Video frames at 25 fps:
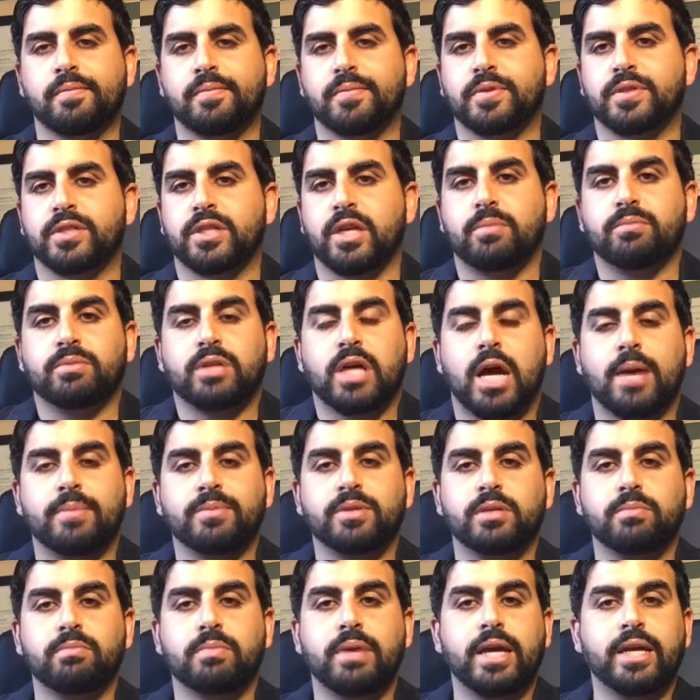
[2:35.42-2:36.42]

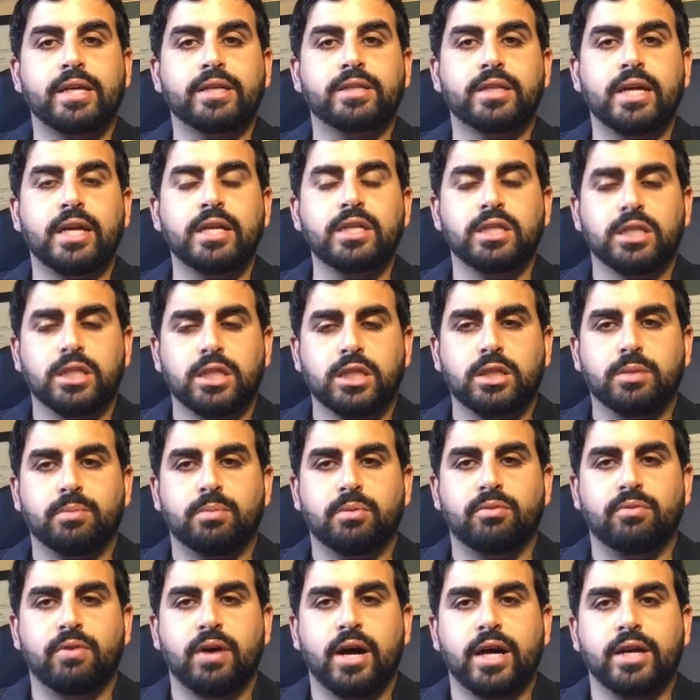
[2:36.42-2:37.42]
Sometimes it makes sense to
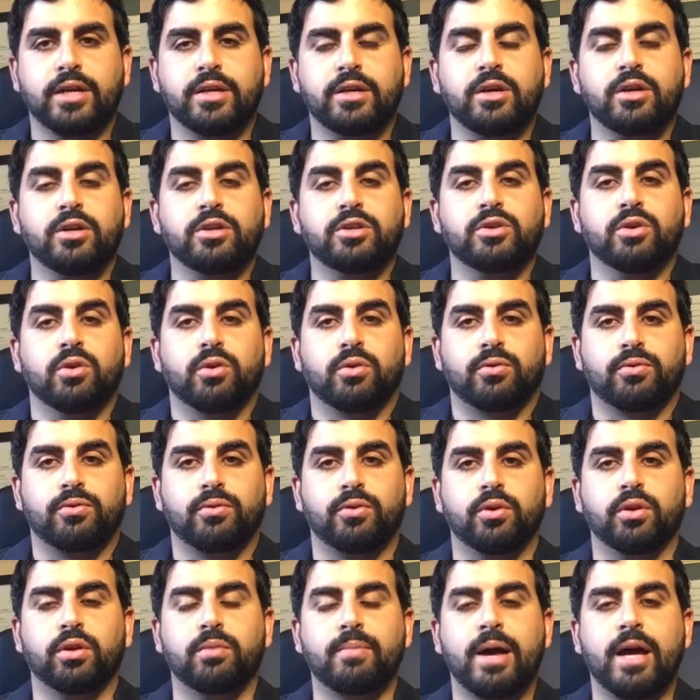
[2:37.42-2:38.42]
provide your
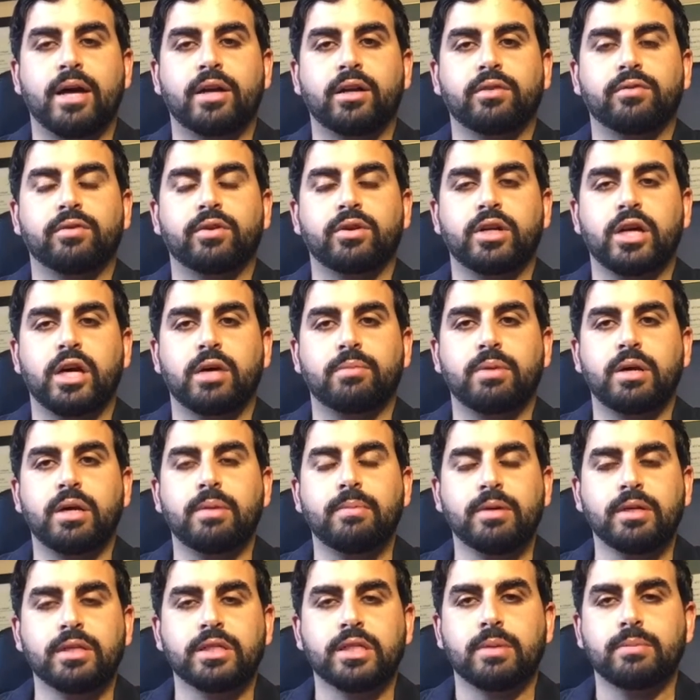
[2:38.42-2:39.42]
full amount of your down
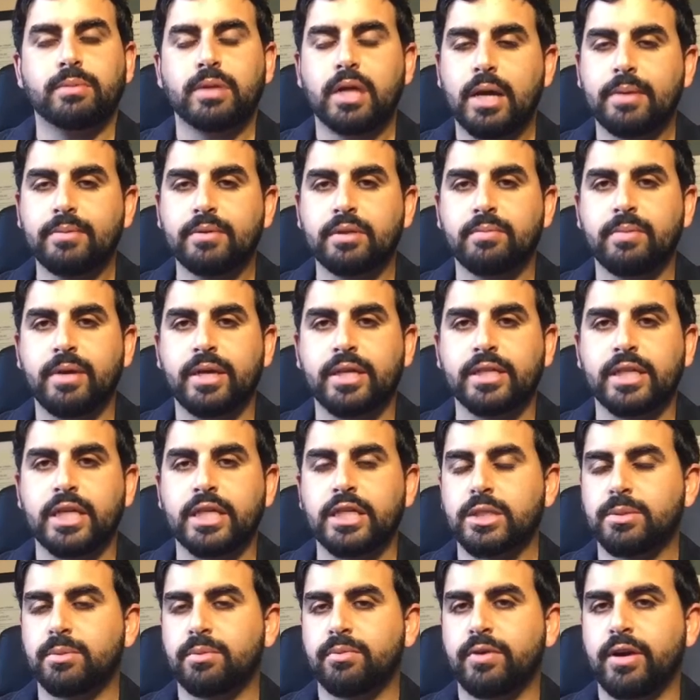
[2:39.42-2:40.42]
payment. Sometimes it makes
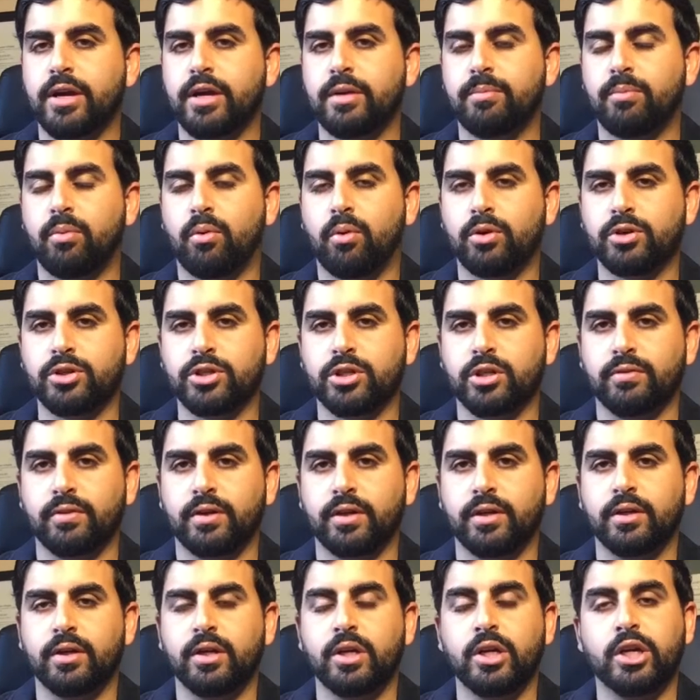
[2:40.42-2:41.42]
sense to provide a portion of
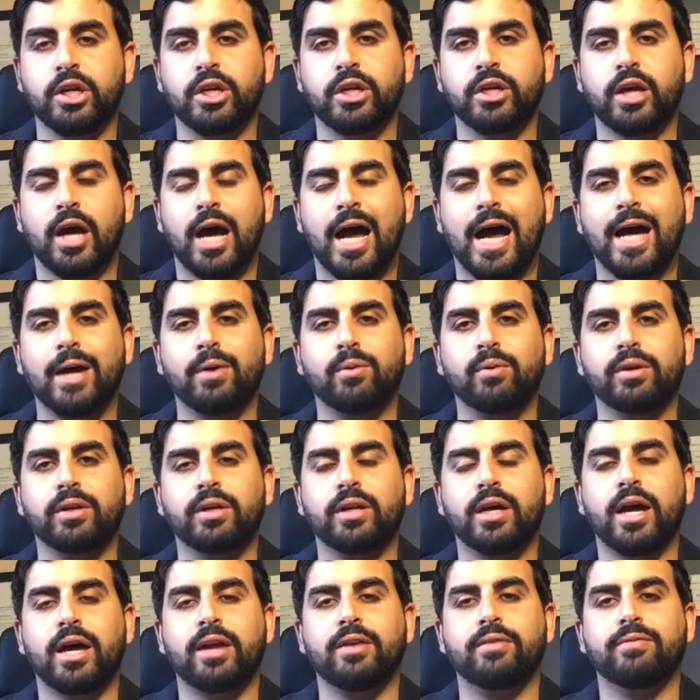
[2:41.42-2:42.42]
it. I
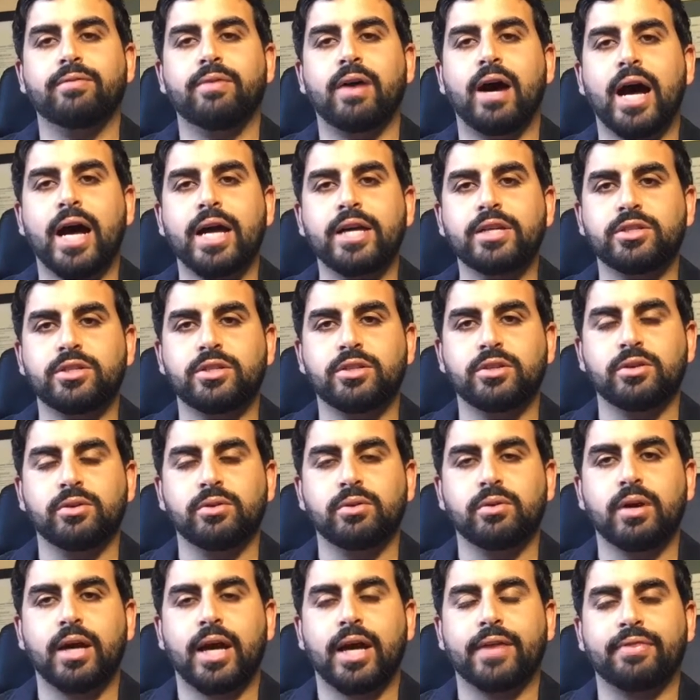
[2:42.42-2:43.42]
would advise
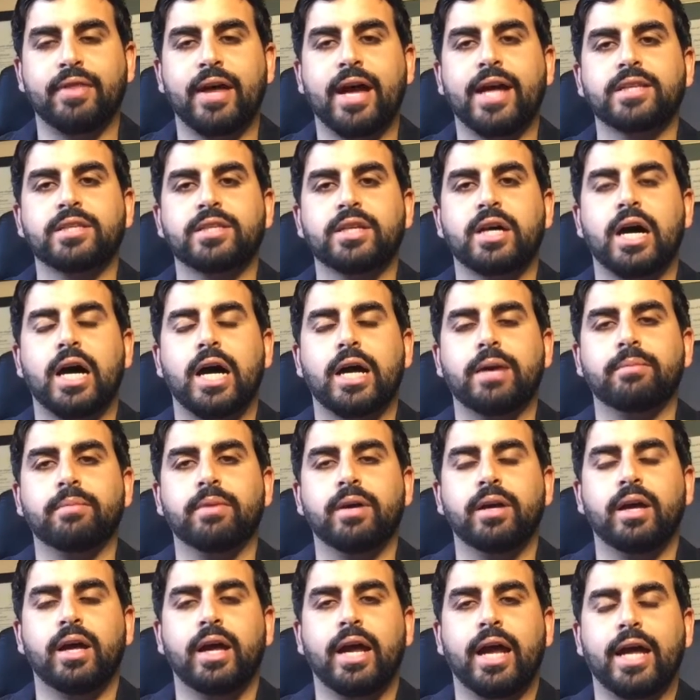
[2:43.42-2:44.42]
you at that time
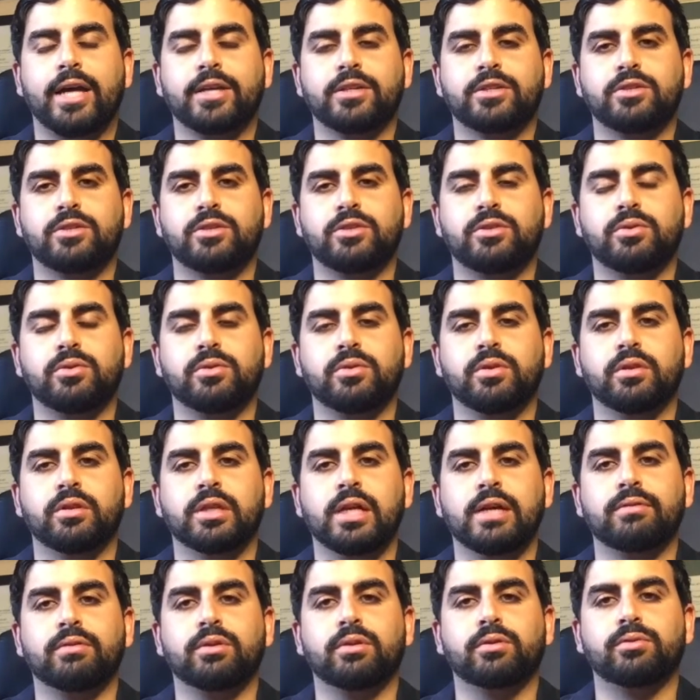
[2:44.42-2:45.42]
as to the
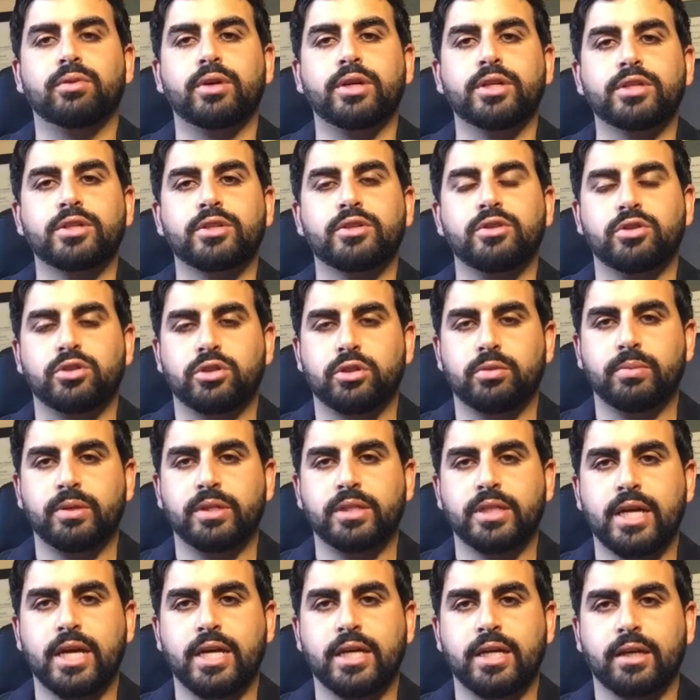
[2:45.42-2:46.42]
level of risk you should be
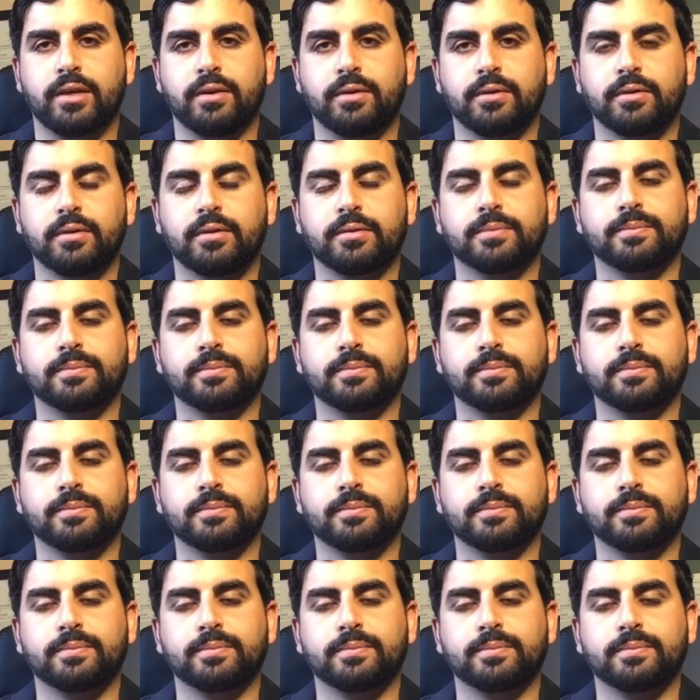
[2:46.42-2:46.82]
taking.